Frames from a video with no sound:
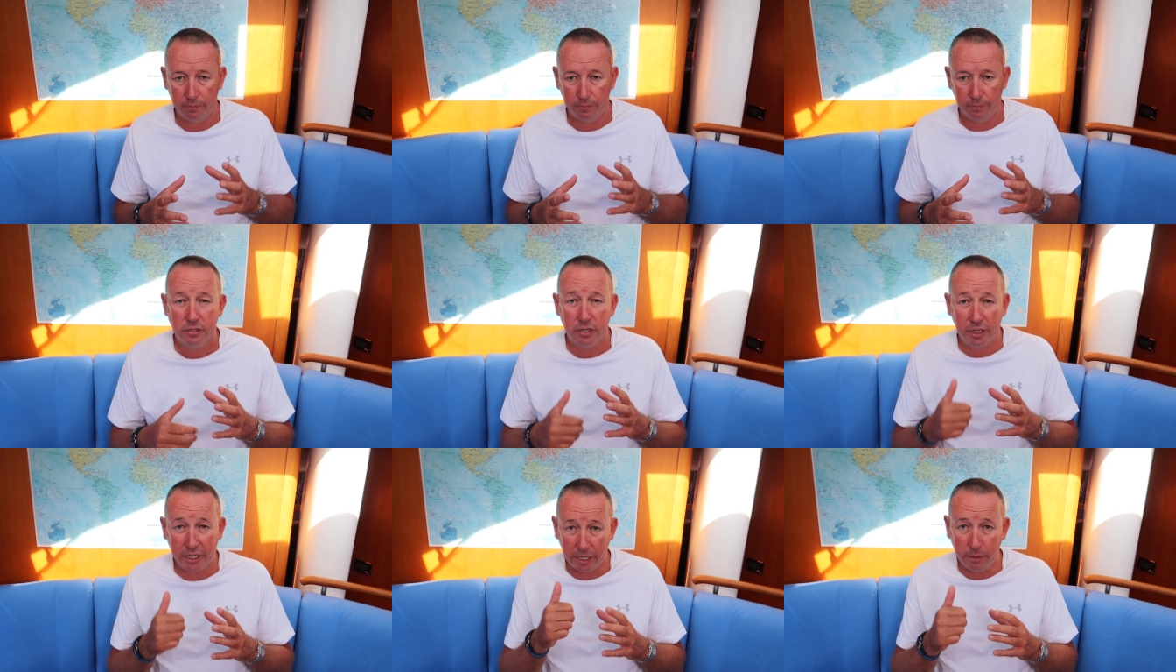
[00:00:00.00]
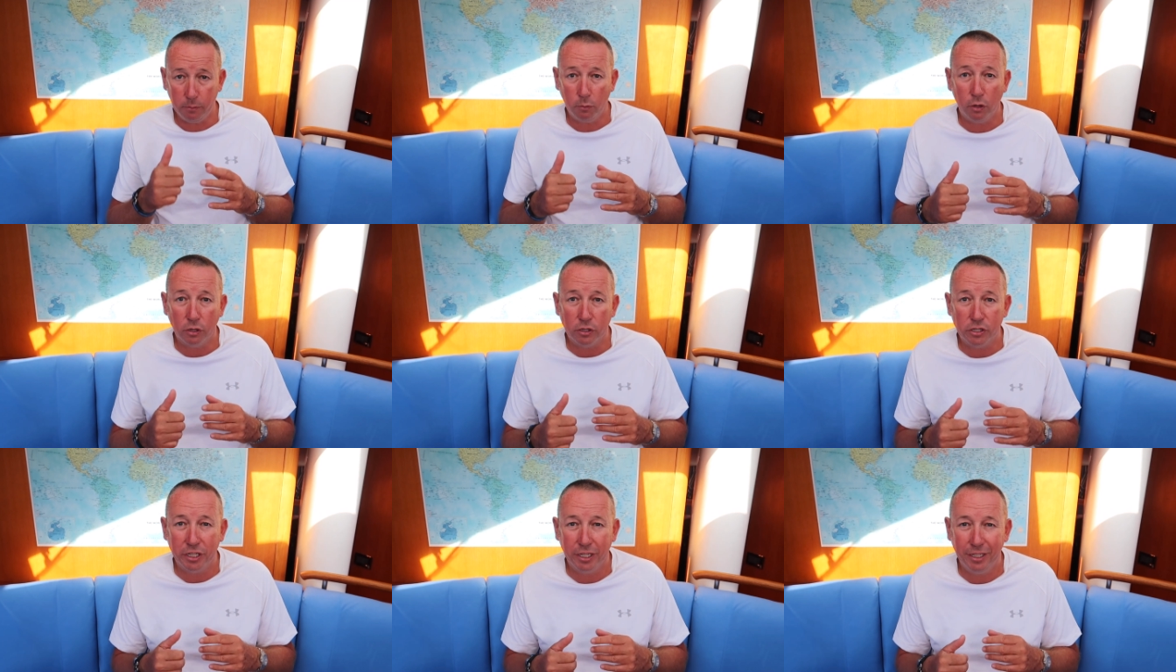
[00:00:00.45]
So keep
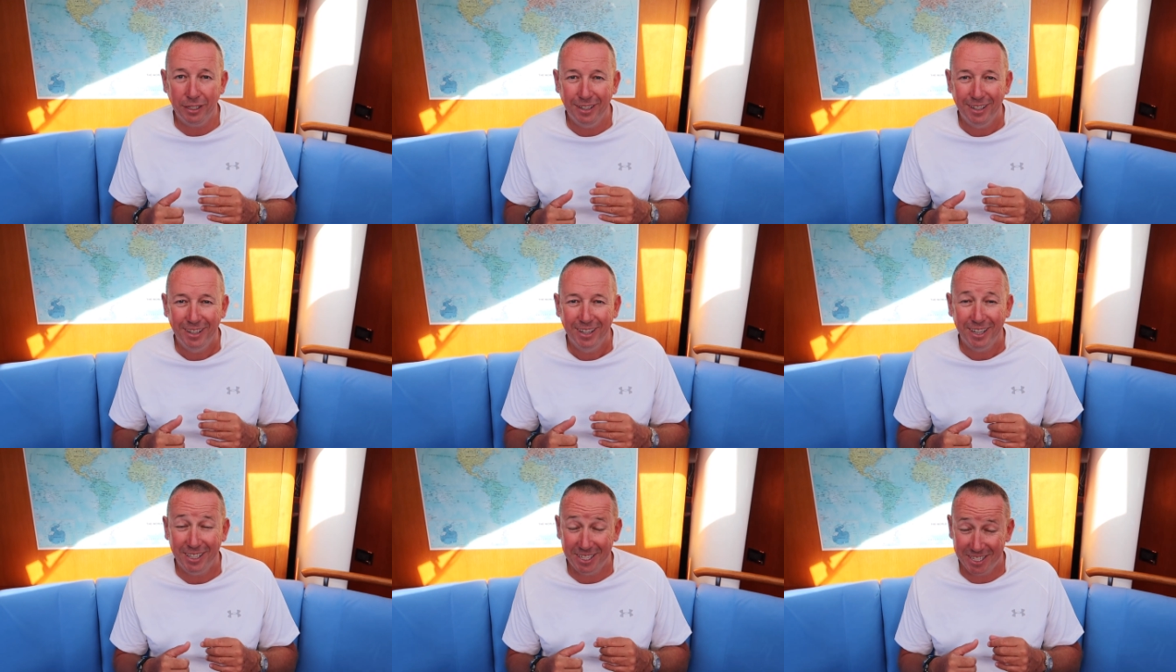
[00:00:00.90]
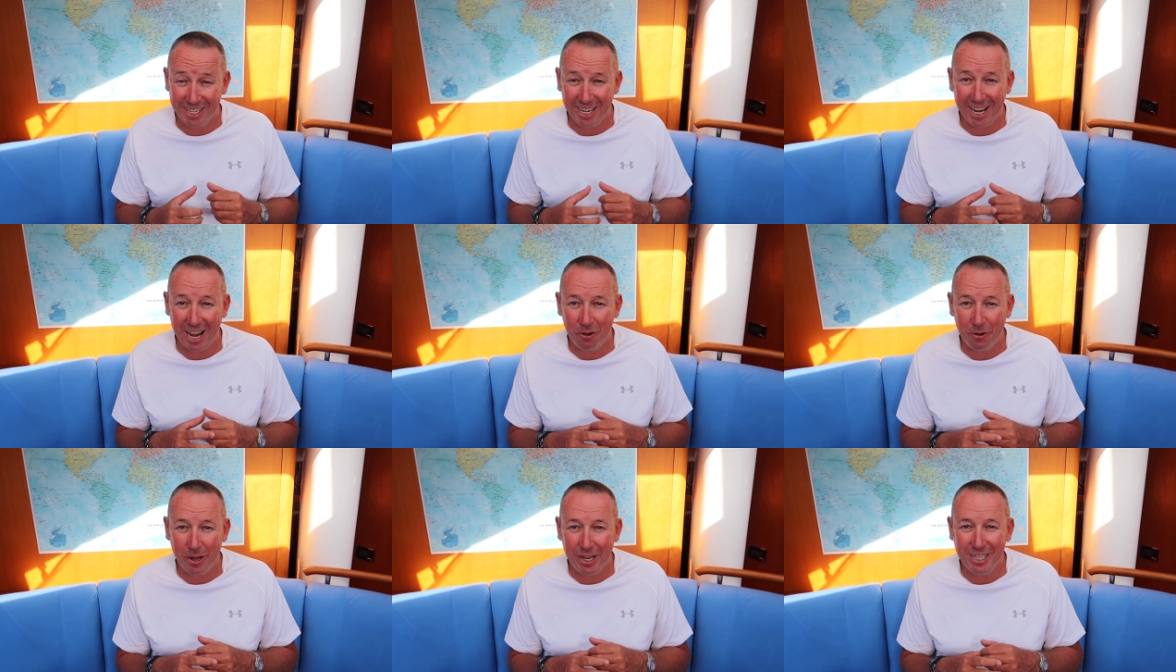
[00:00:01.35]
watching and see
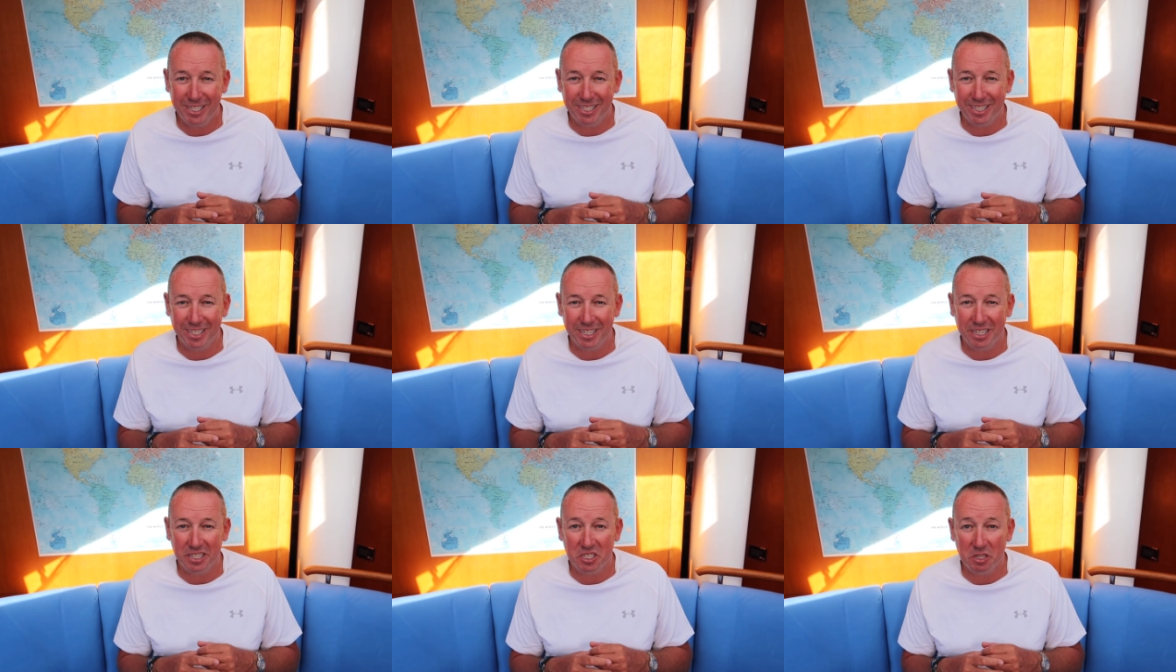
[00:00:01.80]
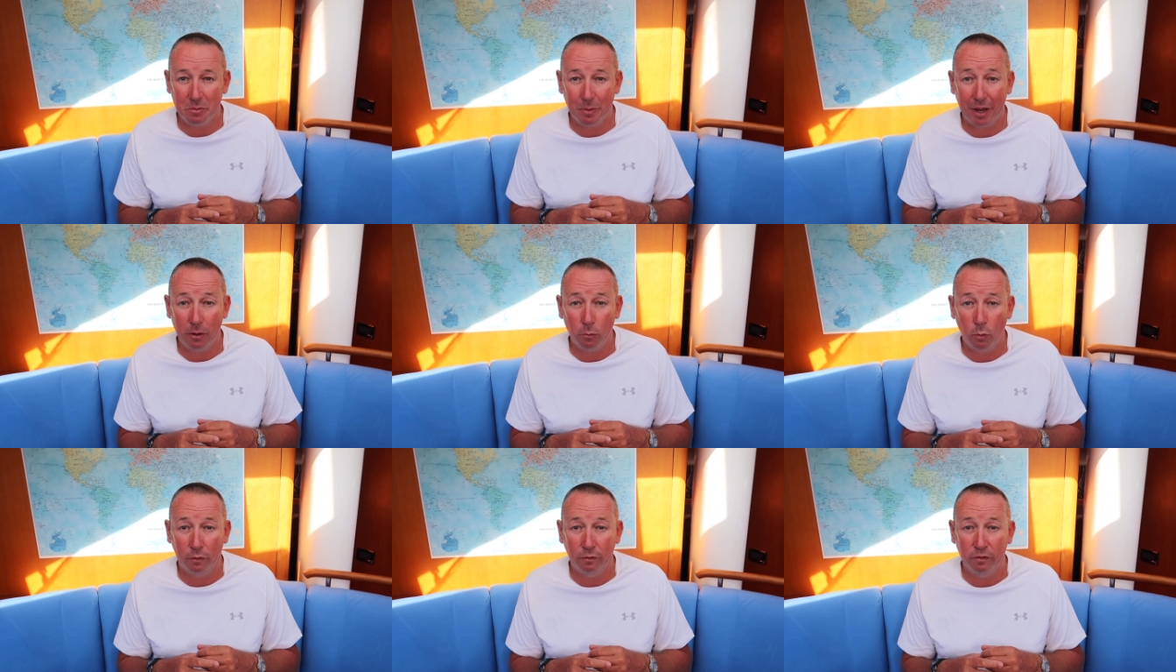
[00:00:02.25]
how easy it is to
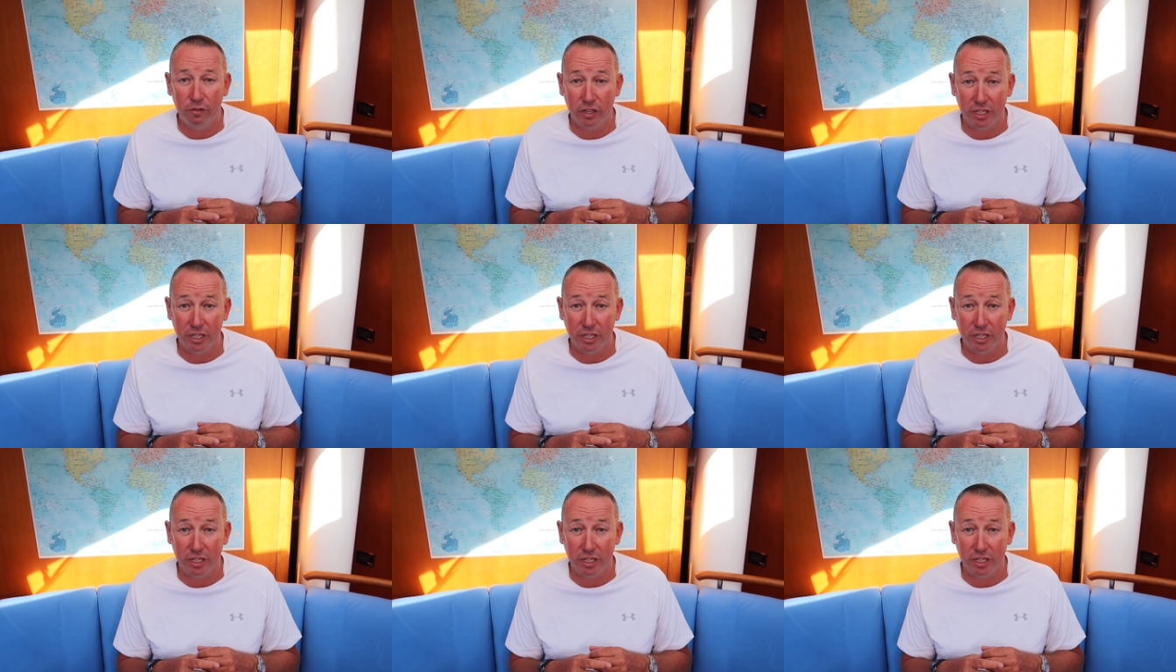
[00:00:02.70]
make one for